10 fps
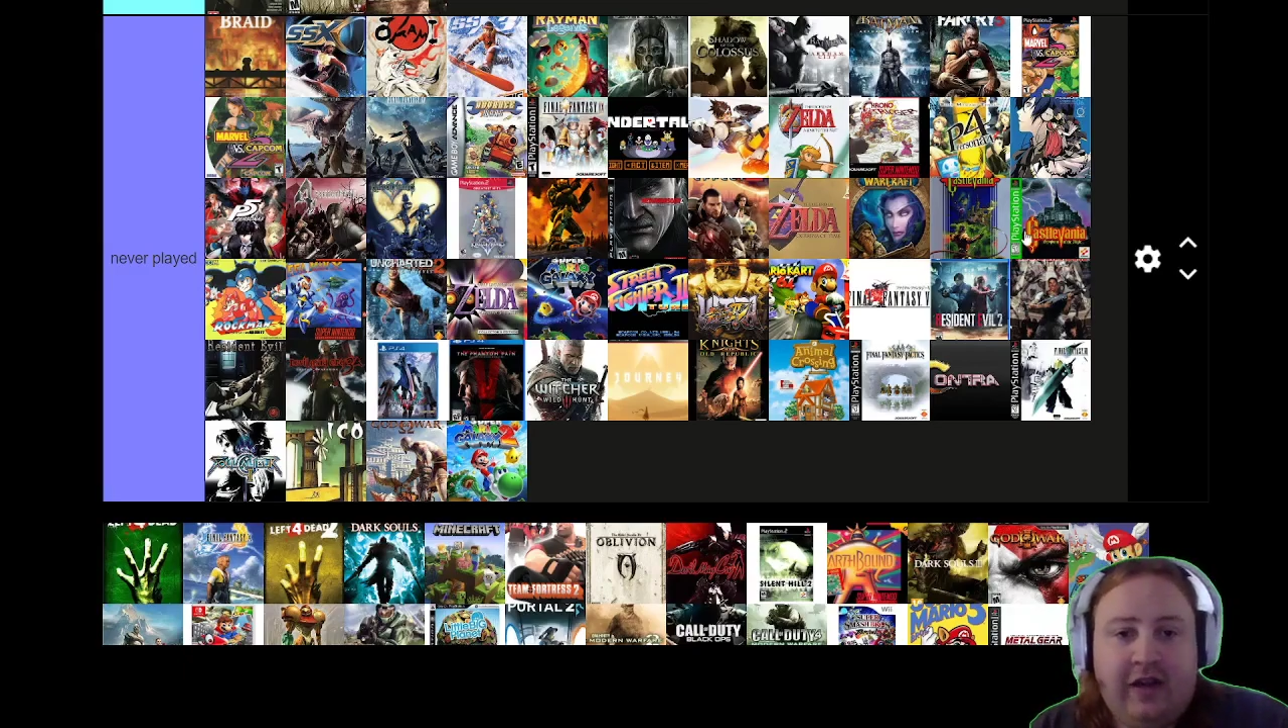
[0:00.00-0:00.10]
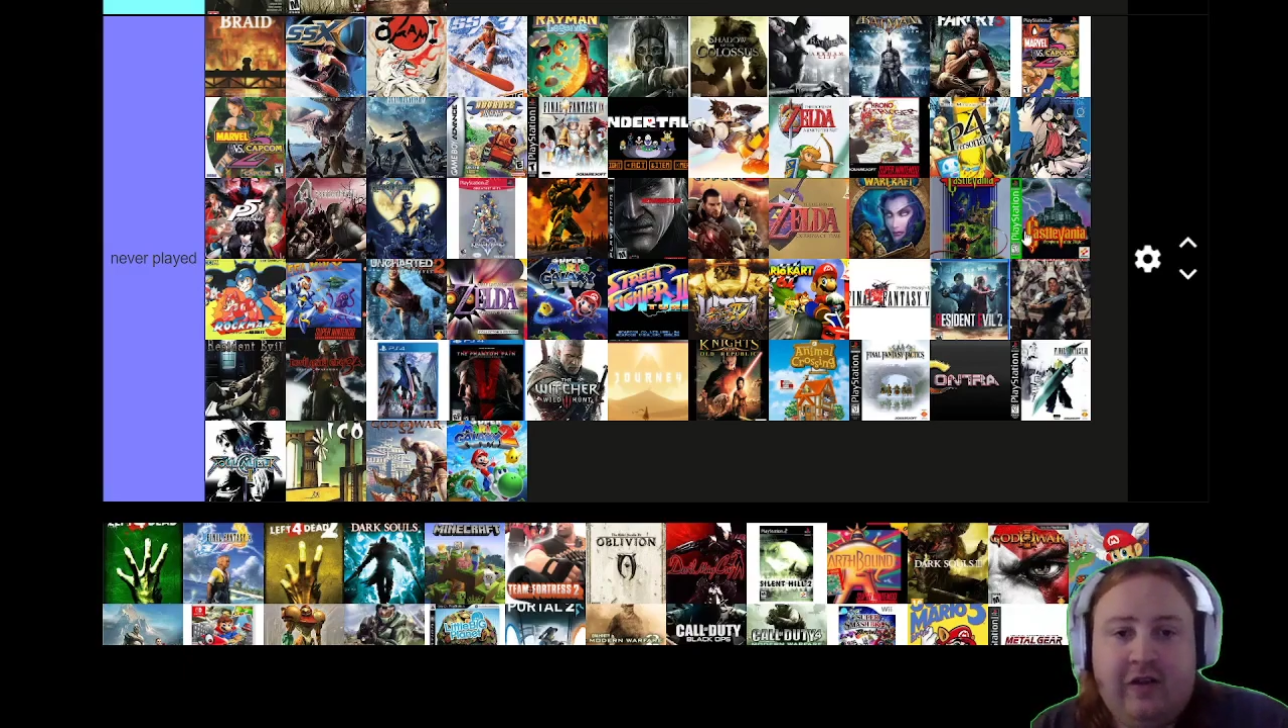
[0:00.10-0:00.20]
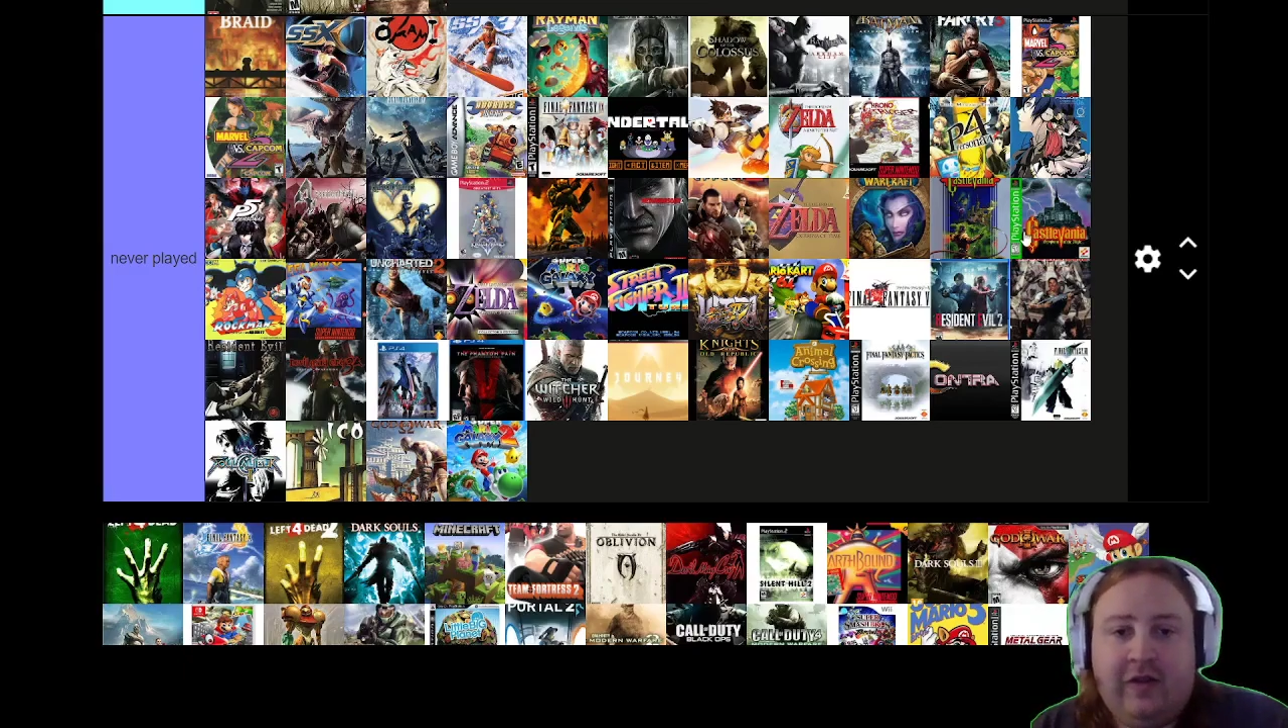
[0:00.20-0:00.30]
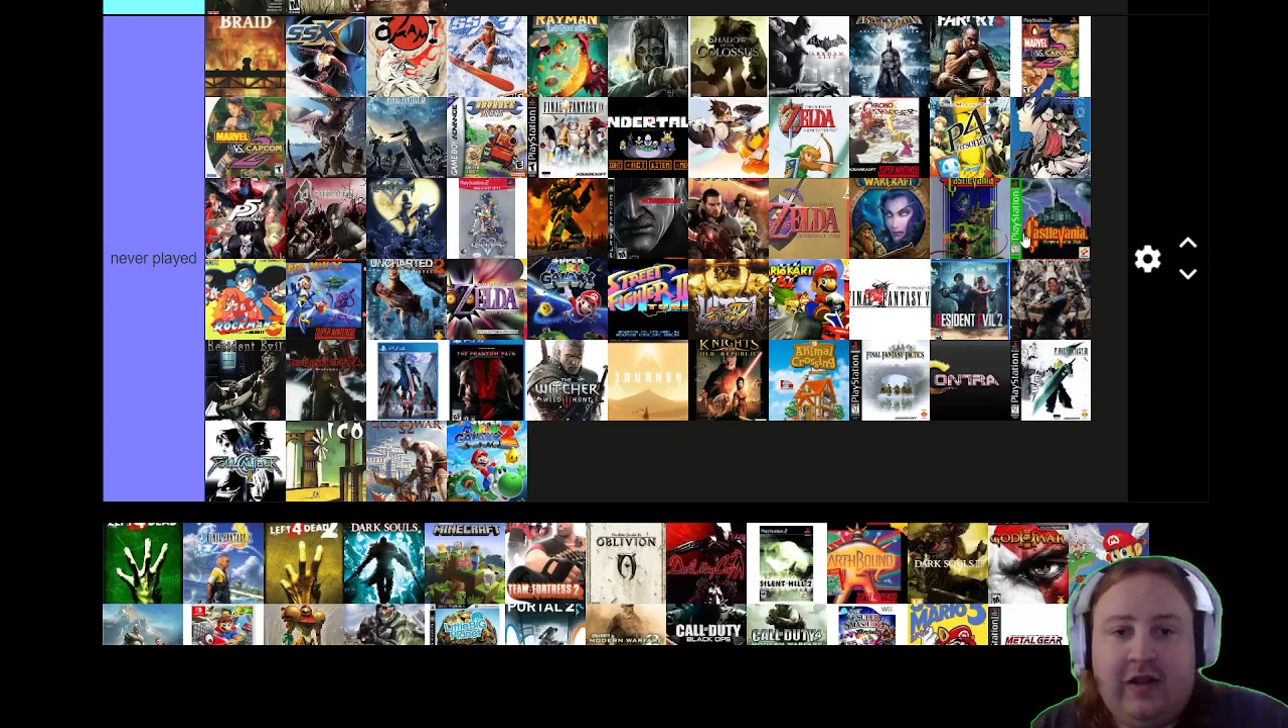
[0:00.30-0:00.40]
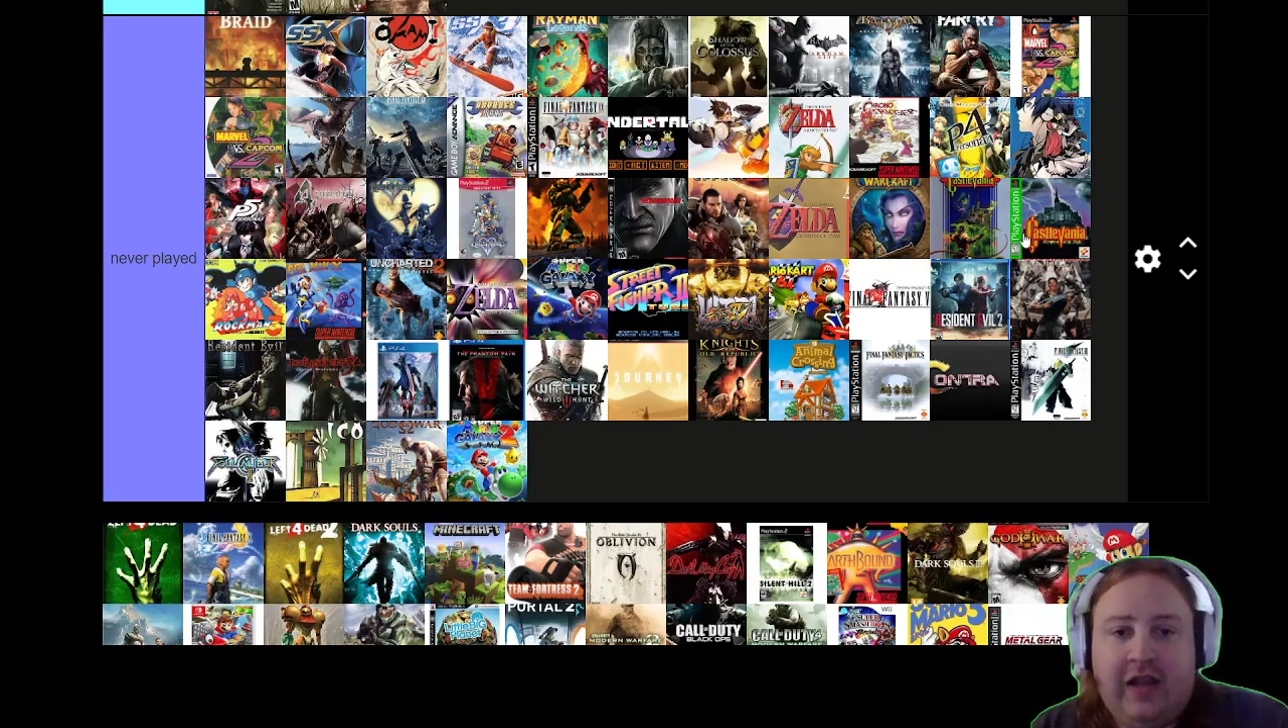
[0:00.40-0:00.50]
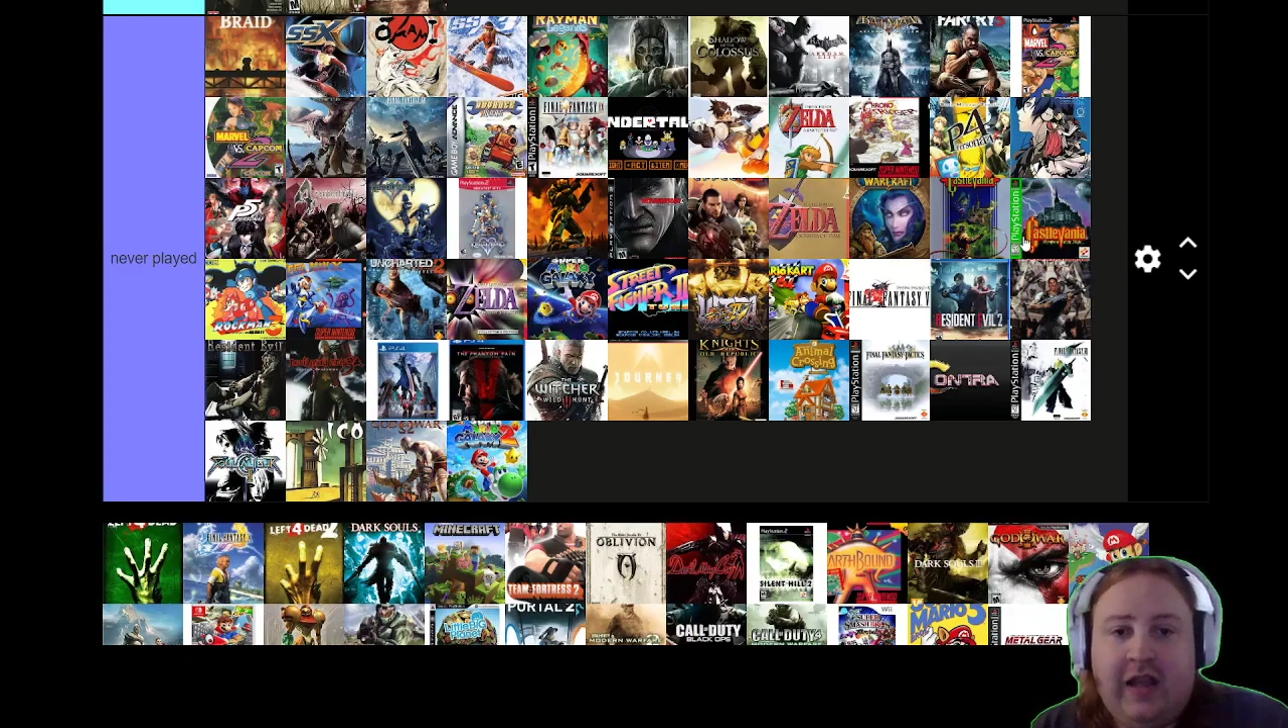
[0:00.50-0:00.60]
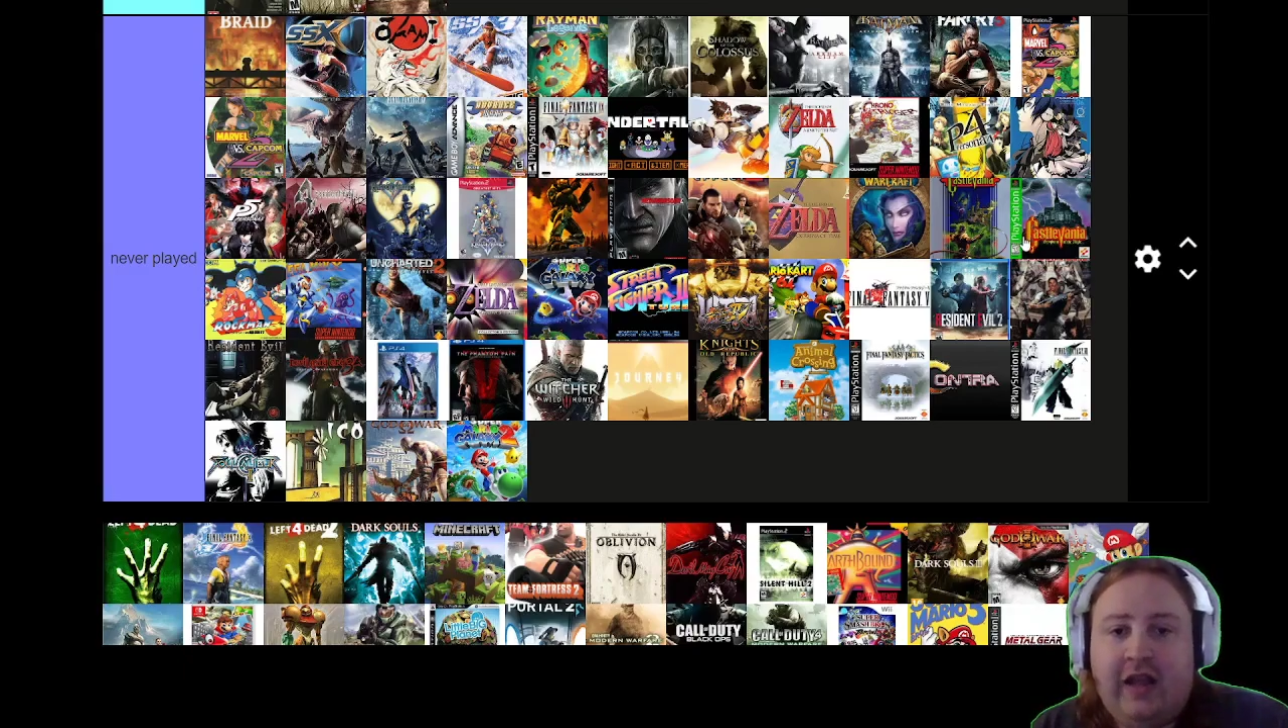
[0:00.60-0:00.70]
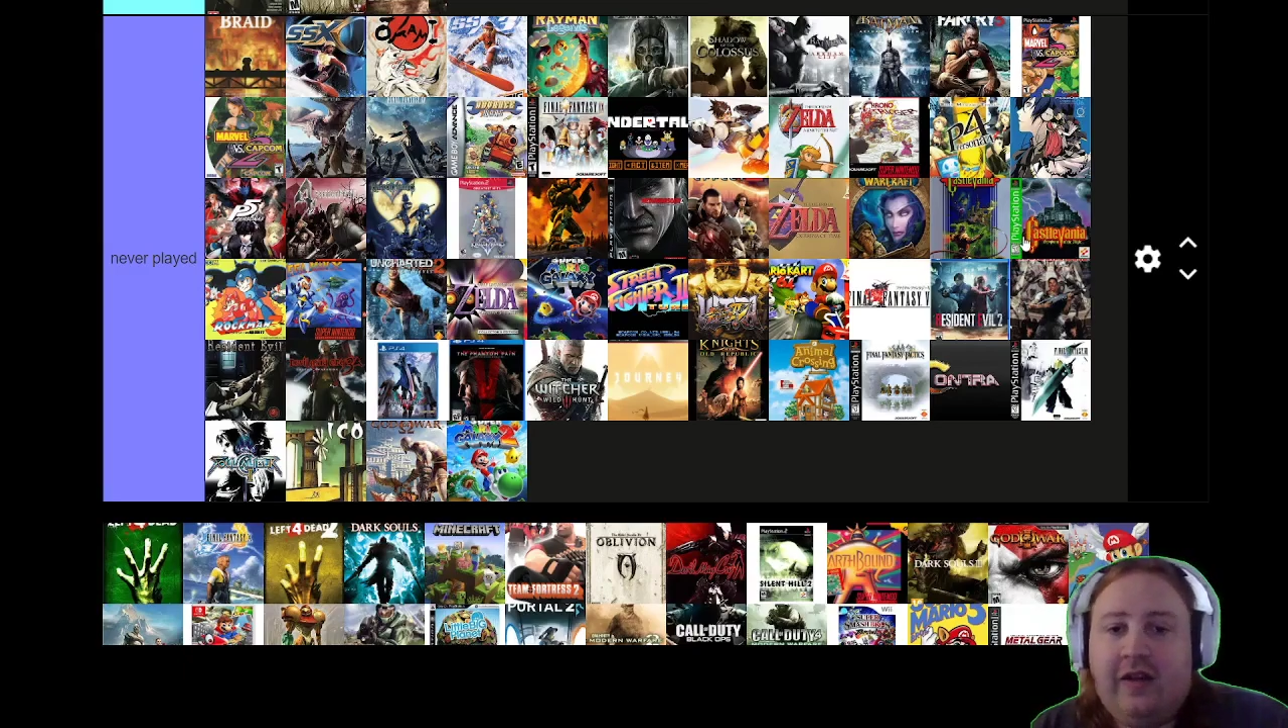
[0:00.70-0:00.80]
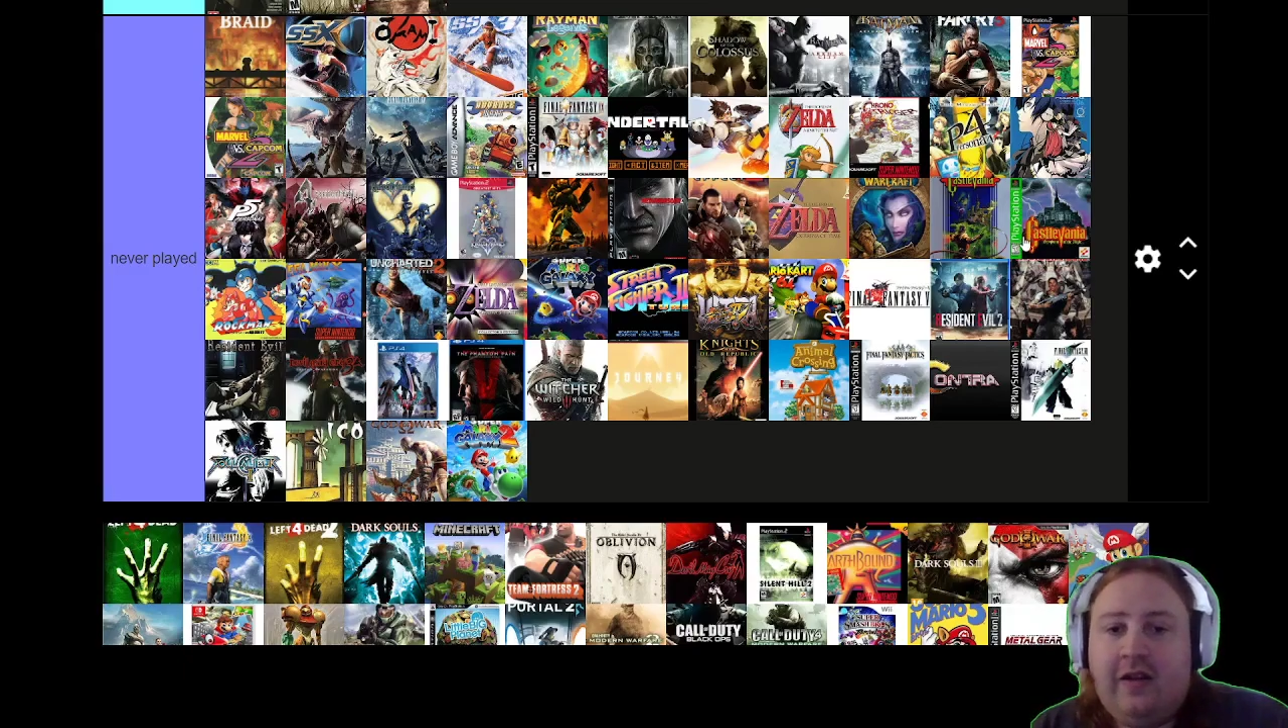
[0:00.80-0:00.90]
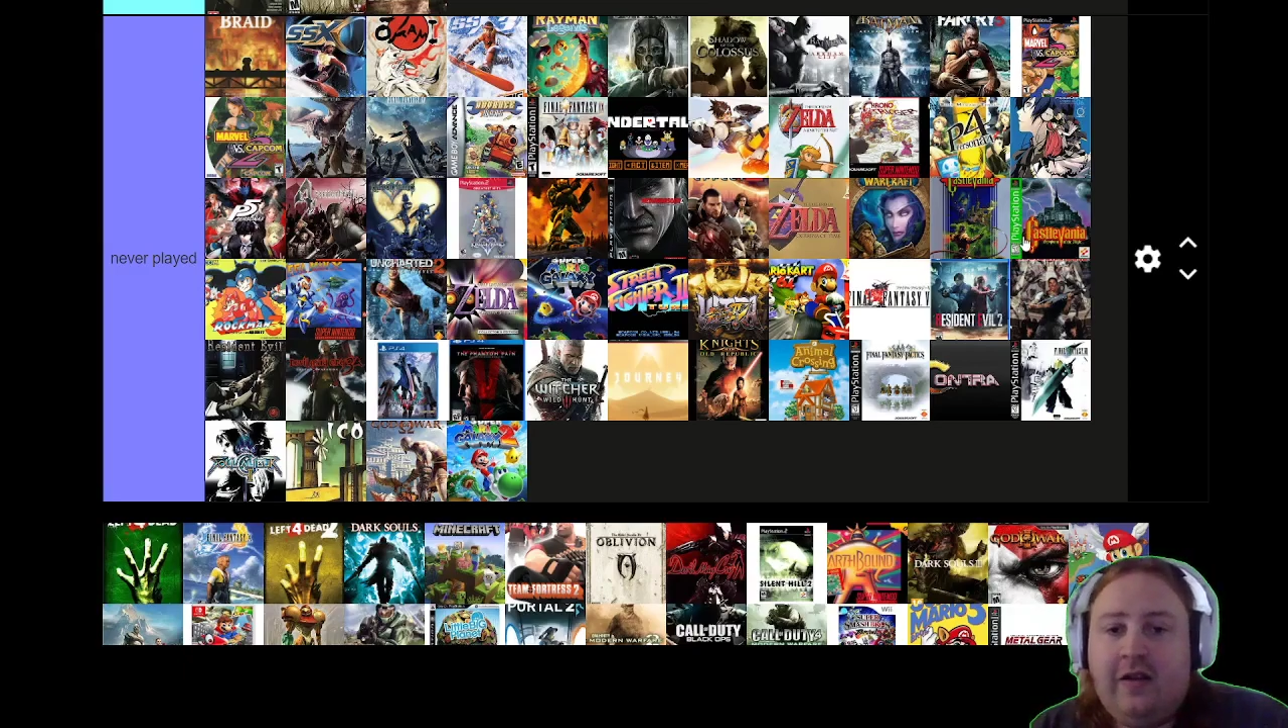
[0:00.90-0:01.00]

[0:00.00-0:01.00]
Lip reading: doing that.